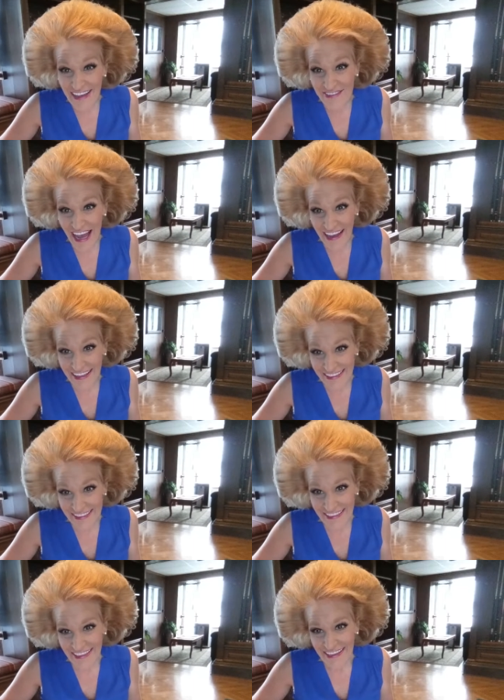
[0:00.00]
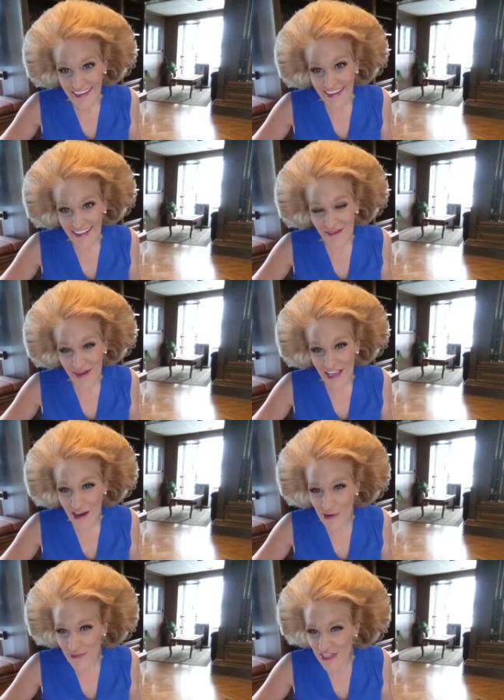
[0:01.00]
loved us. And then we
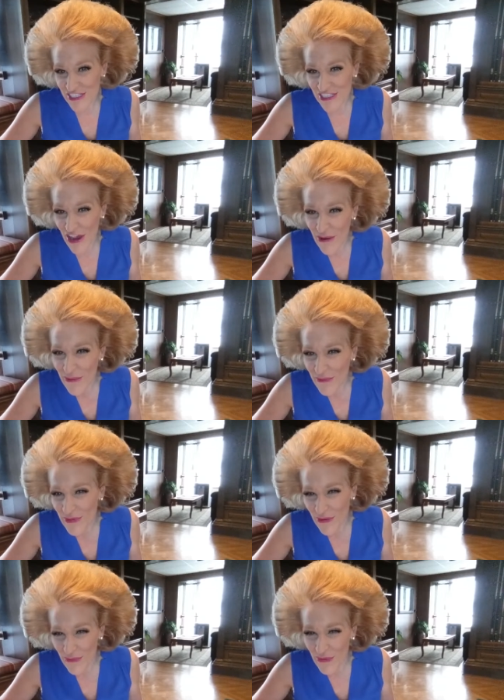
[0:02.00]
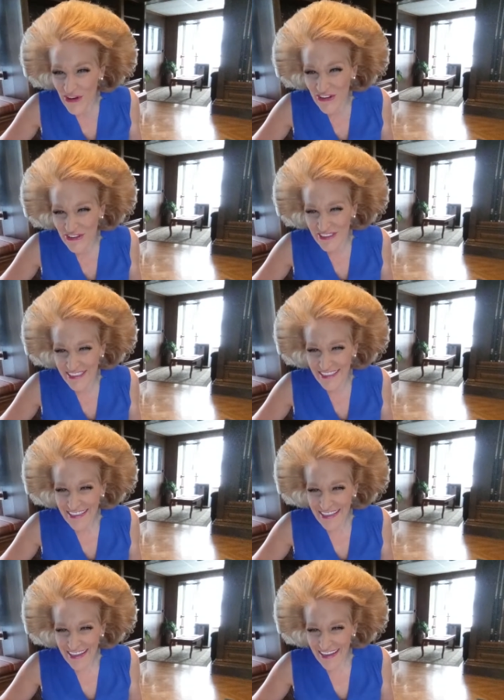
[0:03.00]
go and we show the world
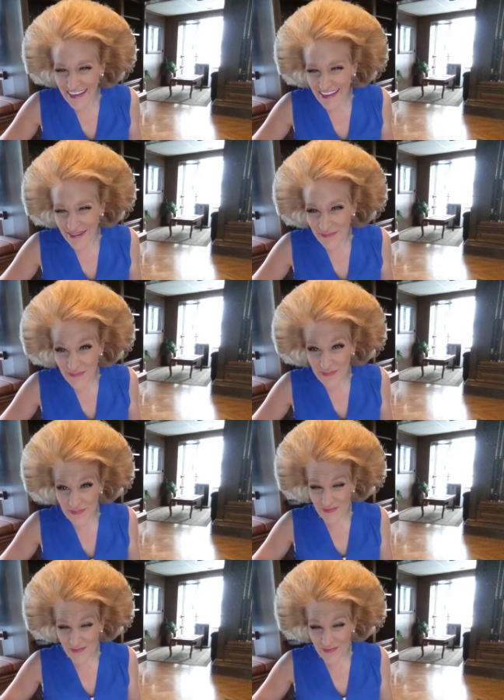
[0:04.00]
um,